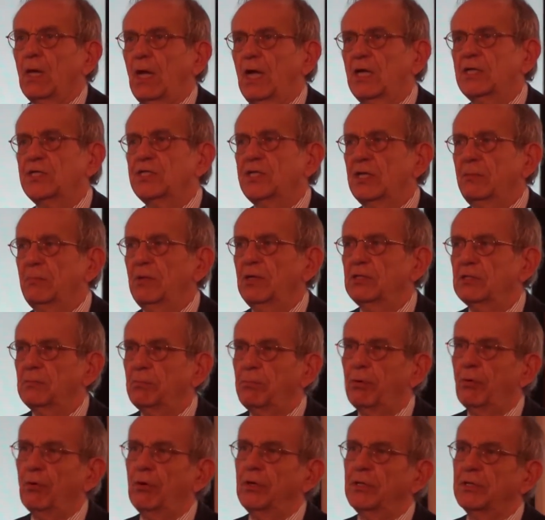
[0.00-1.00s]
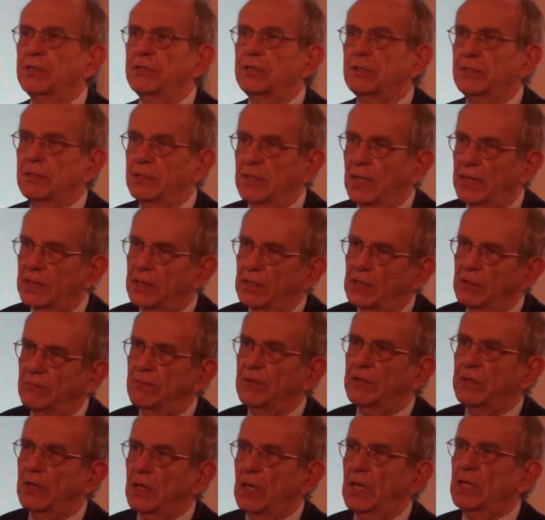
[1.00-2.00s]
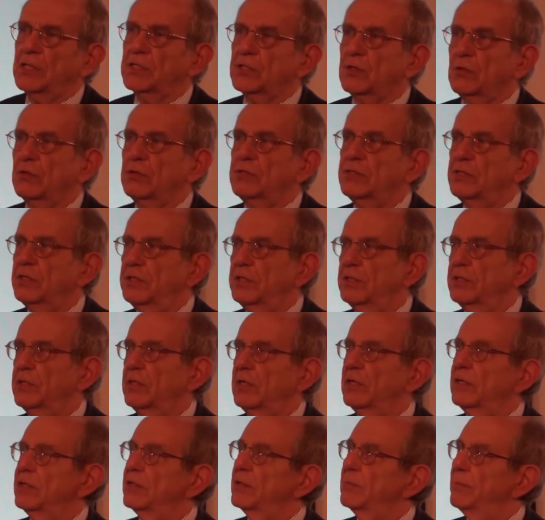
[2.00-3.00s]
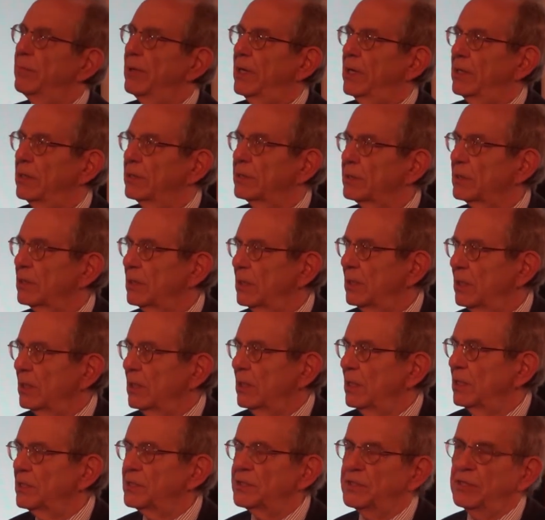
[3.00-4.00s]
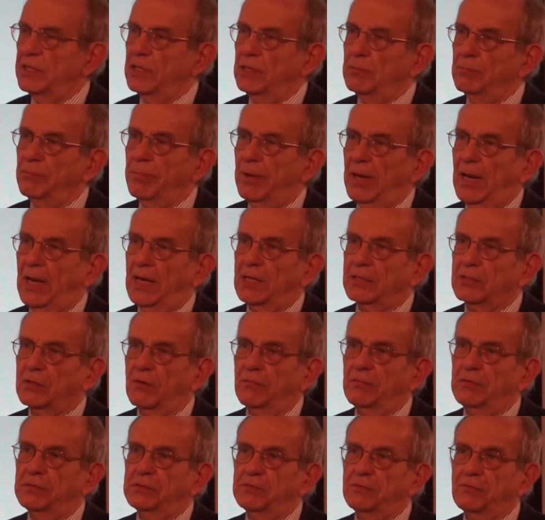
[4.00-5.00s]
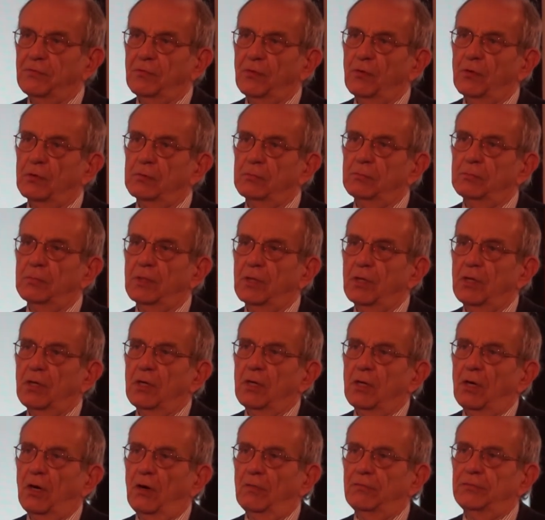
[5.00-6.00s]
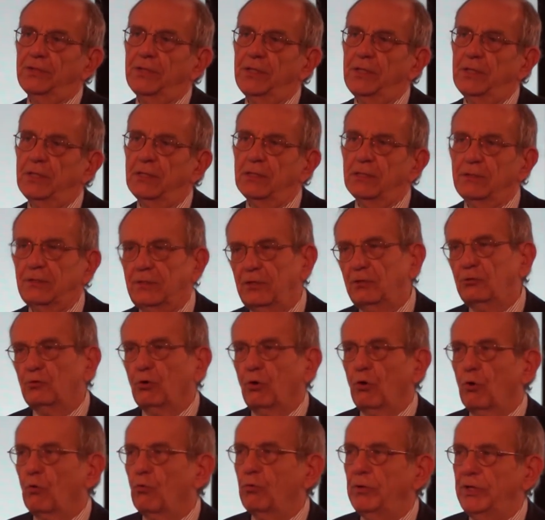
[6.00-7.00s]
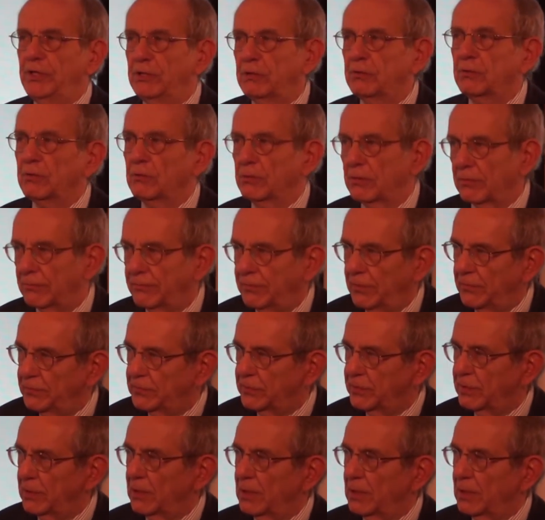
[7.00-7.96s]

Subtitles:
A similar point, yet even less considered in the debate, is the impact of the reform of the Titolo Quinto, the